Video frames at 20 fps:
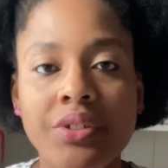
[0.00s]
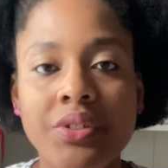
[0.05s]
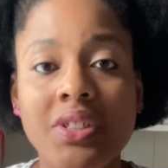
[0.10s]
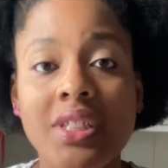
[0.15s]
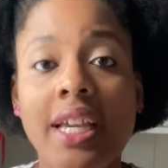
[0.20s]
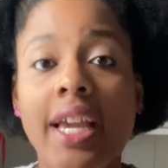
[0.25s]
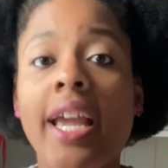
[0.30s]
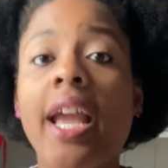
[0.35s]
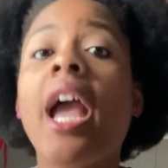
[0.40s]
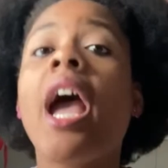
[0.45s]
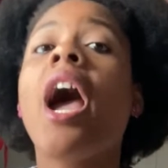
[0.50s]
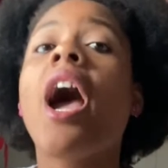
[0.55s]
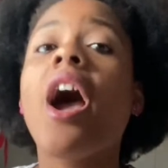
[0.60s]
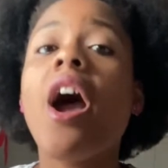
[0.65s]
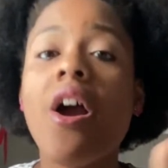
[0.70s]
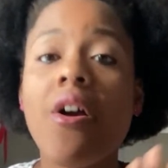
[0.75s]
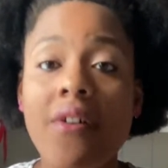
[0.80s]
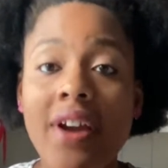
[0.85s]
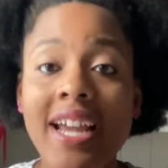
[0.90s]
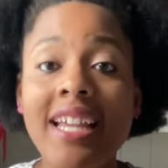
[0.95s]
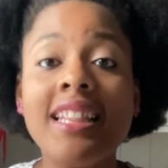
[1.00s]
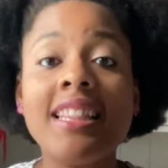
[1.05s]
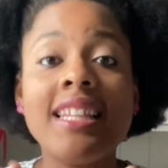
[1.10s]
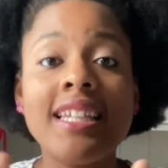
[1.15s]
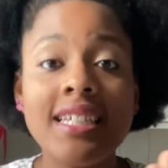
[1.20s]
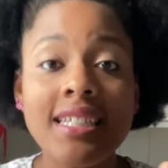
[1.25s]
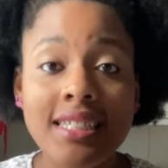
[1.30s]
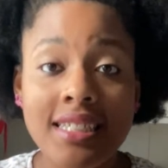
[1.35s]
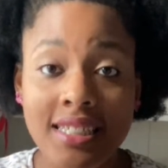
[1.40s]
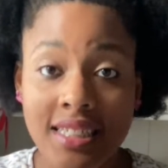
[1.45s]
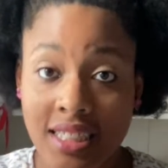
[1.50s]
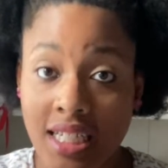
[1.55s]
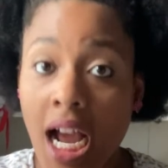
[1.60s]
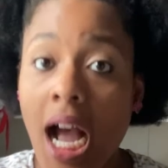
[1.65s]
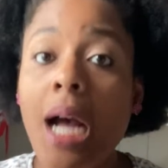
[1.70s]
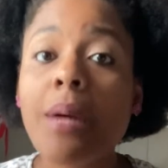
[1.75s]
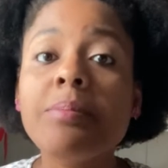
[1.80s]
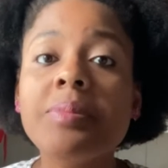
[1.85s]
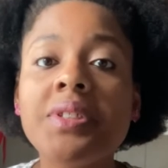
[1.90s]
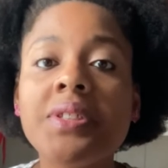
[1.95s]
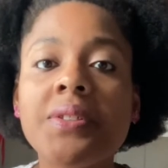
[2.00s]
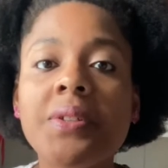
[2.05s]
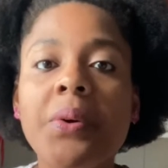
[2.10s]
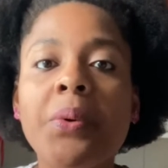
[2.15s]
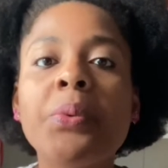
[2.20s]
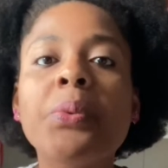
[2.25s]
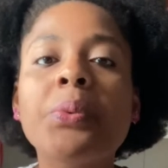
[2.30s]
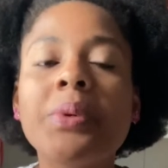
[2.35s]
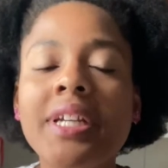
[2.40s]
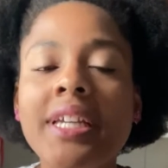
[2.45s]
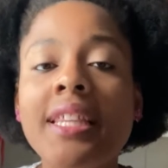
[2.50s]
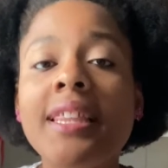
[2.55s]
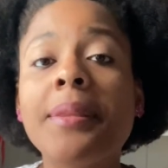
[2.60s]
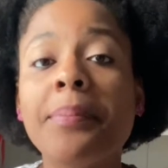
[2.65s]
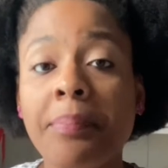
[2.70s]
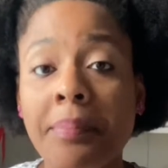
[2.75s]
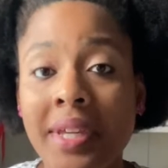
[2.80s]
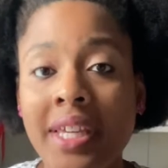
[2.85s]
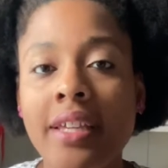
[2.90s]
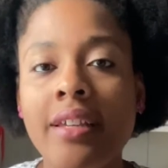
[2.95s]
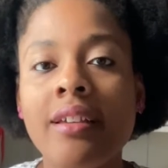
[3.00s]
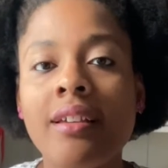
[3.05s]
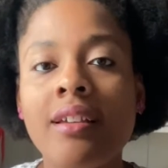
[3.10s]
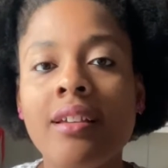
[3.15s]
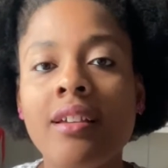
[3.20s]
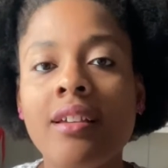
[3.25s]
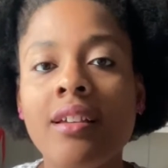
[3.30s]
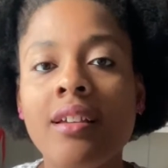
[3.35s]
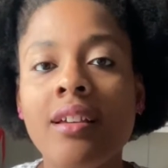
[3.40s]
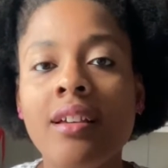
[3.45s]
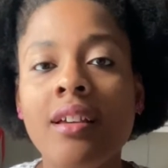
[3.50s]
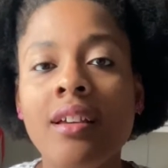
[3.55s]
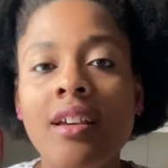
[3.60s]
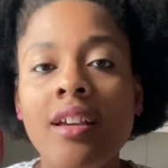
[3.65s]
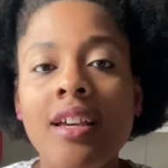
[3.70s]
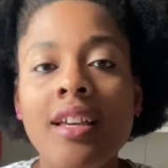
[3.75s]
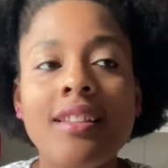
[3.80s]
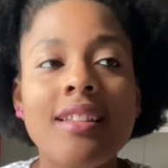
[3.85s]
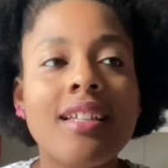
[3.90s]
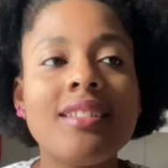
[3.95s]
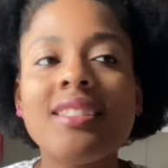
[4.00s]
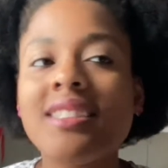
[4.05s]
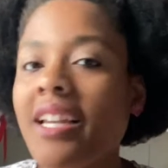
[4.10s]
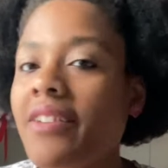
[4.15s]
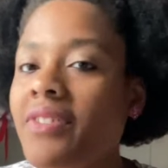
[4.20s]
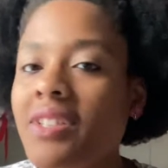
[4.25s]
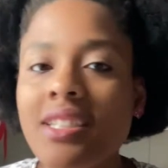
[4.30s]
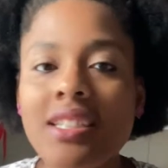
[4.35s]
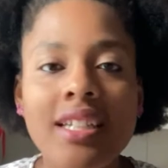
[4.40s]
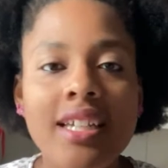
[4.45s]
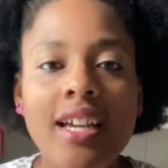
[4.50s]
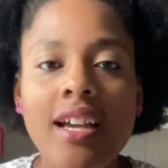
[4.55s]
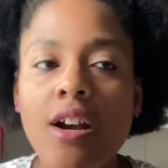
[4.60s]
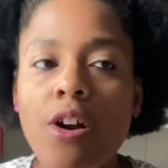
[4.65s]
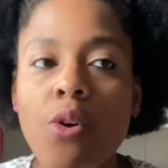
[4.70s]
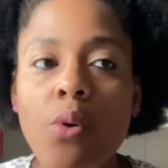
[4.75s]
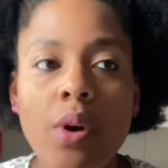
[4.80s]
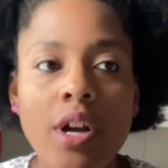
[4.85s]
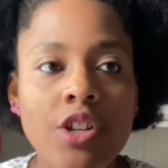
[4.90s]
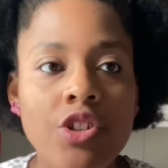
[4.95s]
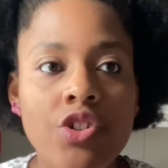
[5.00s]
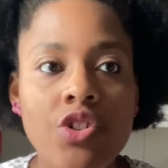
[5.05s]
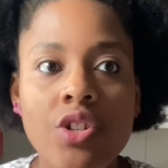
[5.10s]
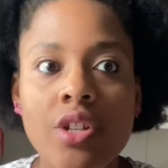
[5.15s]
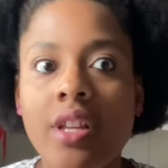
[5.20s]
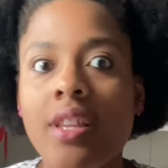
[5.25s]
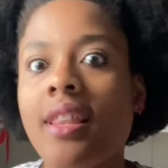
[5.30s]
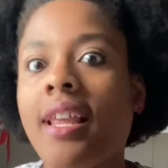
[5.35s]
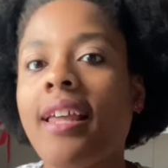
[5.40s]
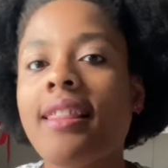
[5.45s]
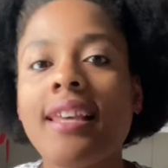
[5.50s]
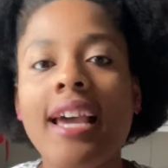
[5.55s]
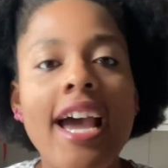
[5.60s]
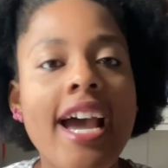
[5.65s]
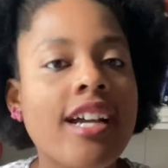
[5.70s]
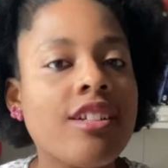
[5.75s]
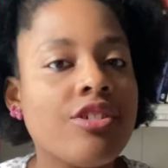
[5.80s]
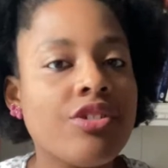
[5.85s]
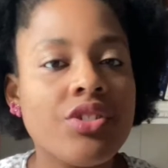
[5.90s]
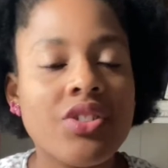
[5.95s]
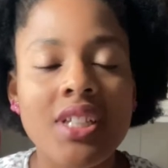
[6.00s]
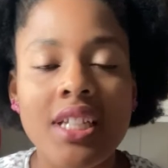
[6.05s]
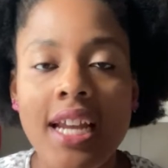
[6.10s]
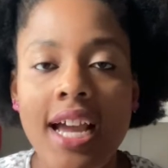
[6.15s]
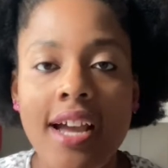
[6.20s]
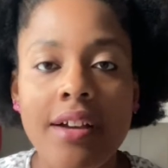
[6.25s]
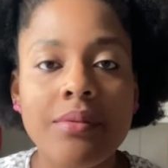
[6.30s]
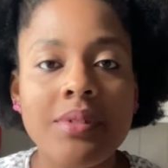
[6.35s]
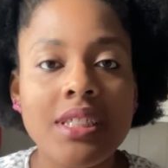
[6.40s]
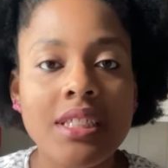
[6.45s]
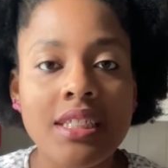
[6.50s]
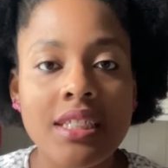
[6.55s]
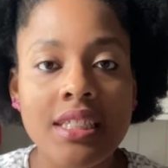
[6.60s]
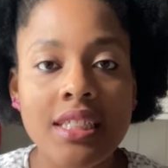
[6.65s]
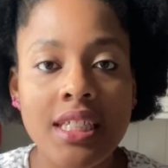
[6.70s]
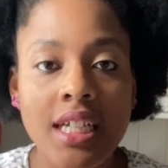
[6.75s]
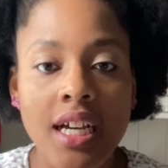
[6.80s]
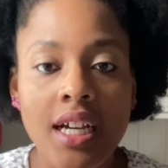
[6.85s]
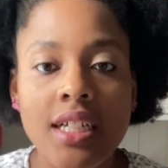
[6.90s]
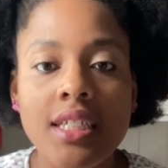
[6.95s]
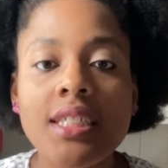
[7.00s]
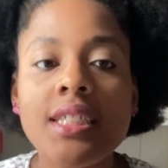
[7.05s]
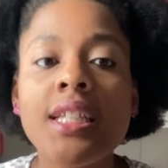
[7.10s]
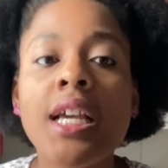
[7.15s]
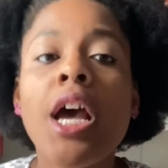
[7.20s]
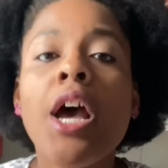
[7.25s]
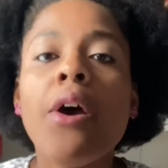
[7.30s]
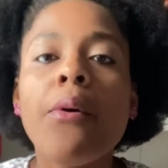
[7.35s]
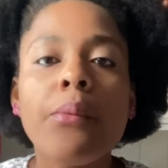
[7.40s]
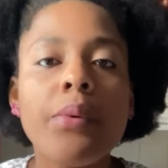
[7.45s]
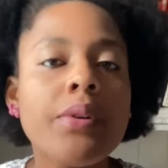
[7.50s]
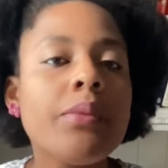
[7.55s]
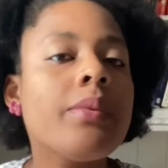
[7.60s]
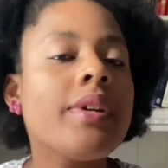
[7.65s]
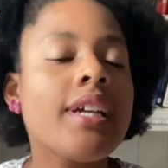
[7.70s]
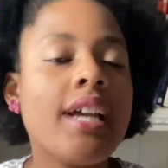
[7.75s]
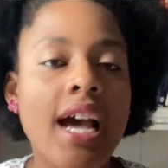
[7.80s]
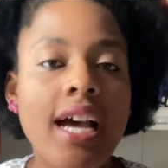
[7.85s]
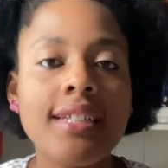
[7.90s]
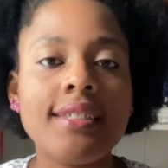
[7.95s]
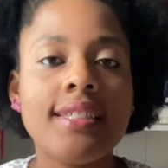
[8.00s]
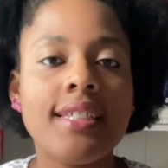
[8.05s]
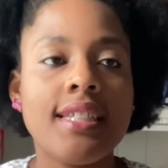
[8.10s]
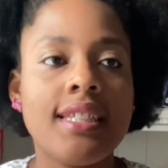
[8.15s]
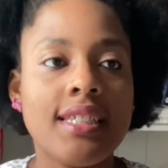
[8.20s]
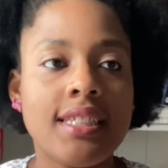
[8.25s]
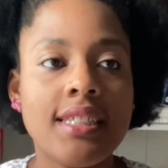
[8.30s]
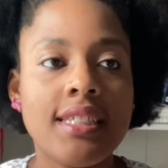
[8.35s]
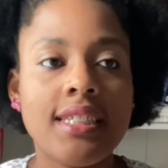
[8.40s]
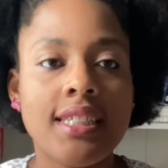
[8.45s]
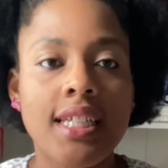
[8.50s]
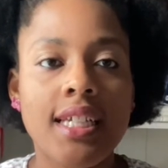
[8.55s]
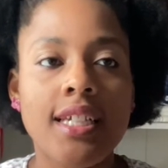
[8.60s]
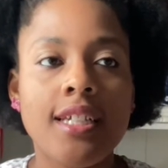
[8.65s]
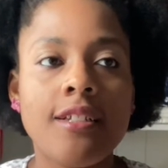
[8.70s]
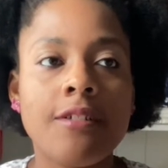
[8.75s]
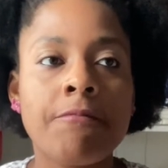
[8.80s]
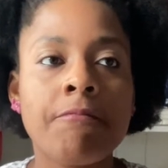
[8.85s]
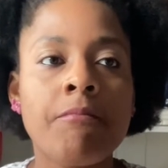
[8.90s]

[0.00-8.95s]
saying, all right, this stops with me? That's definitely a question that the actors and I would discuss when we got to this scene.